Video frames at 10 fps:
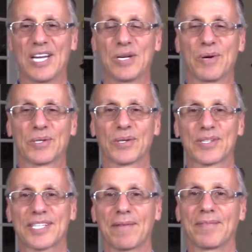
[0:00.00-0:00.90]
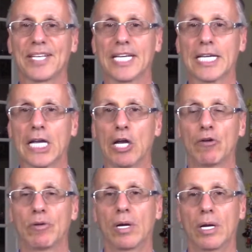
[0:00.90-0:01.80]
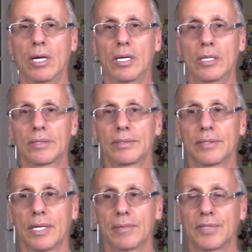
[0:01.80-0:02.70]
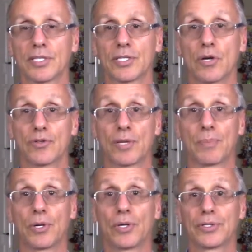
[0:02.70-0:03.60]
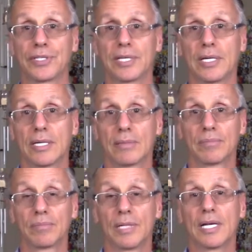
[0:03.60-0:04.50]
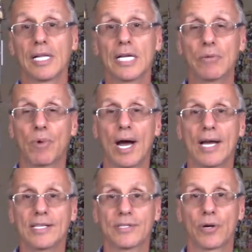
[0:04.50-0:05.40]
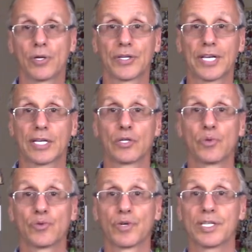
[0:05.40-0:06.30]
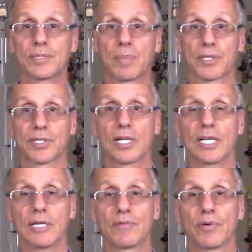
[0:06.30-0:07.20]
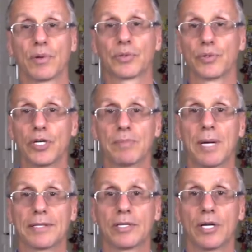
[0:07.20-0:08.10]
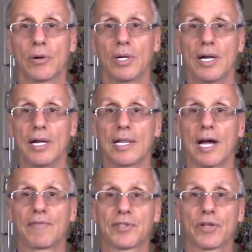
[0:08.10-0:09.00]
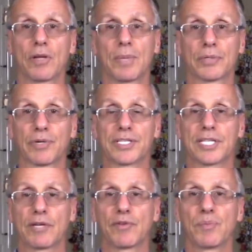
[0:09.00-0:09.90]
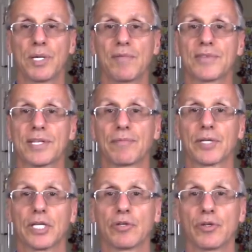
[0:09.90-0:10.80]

you want to do something and there's no support legally wise, or you're taking huge risk personally if you want to do it. But you know, life is all about risk, and if you believe in something, you need